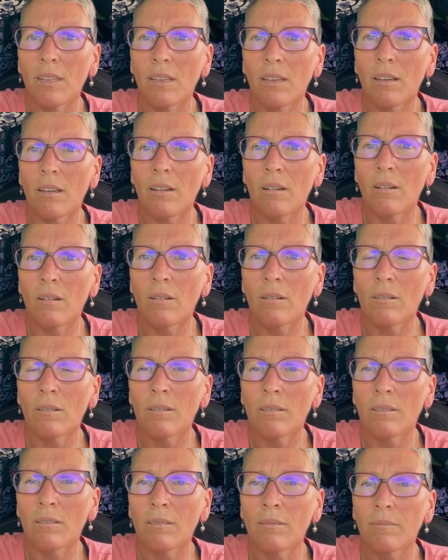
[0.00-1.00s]
Oh.
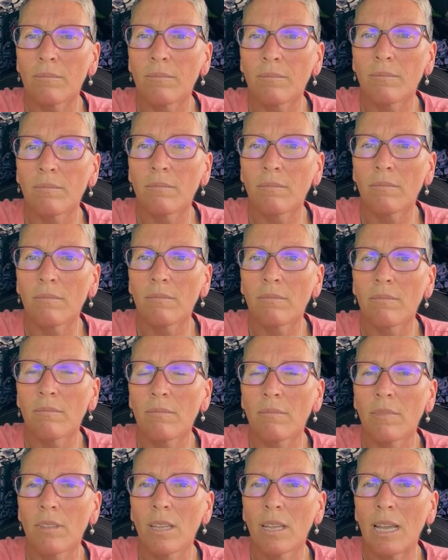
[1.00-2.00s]

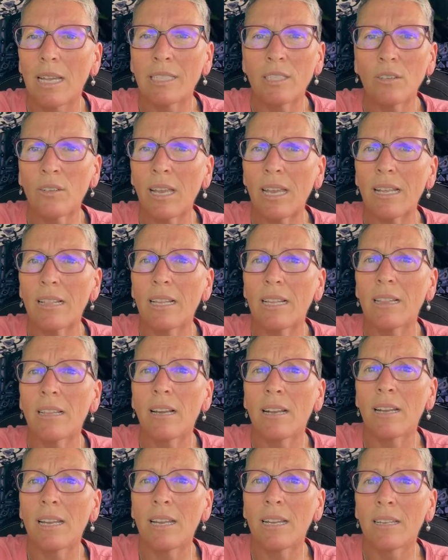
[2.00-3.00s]
That's okay,
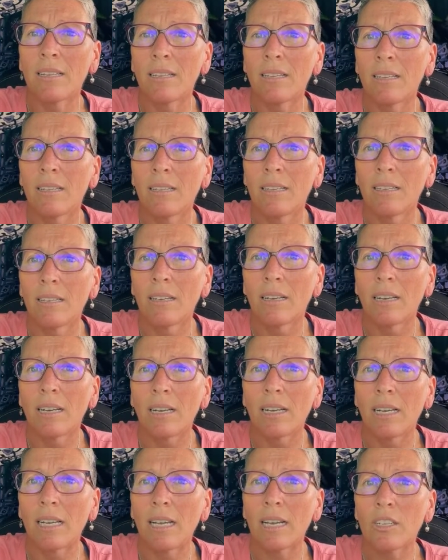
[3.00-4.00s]
Leilani.
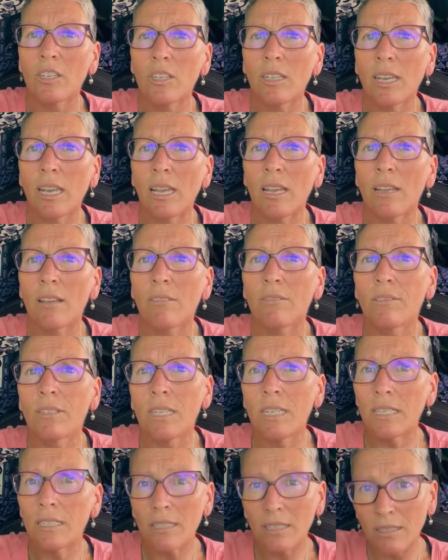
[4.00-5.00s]
I actually have
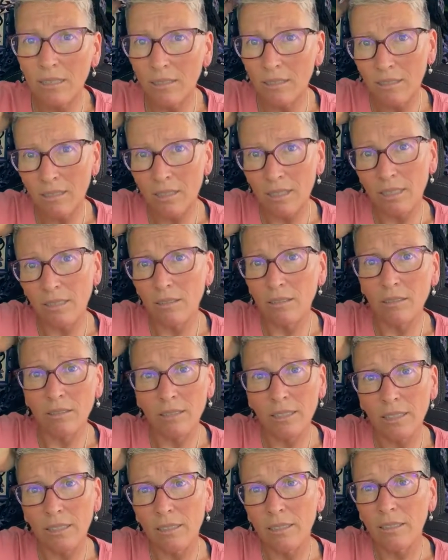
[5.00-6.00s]
decent signal
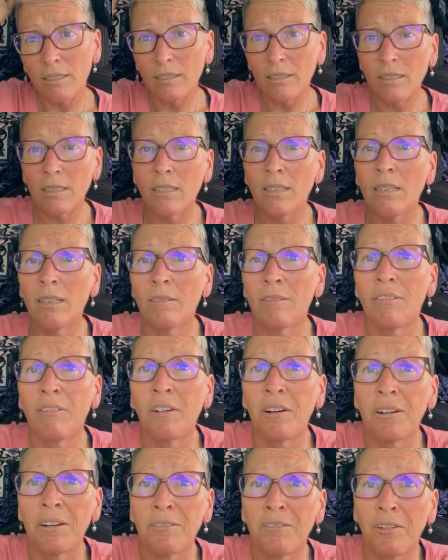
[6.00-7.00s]
here
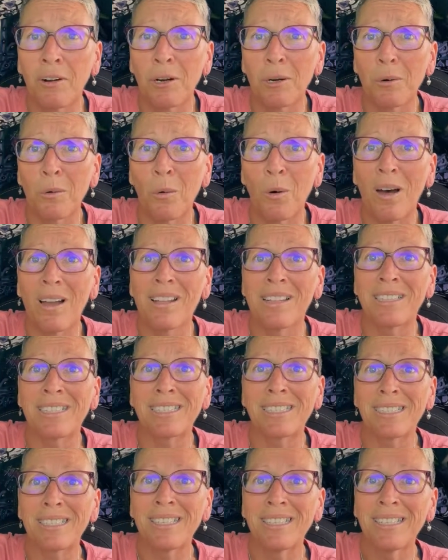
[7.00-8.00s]
for
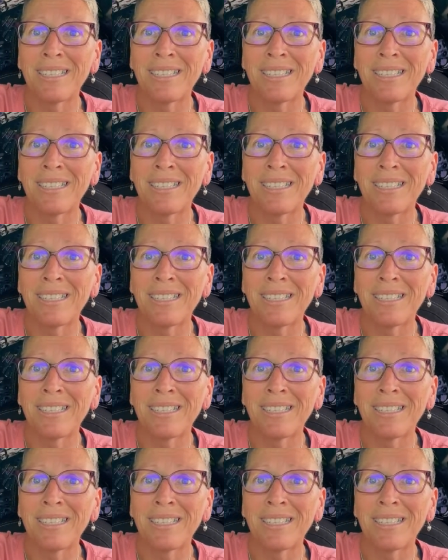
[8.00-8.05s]
once.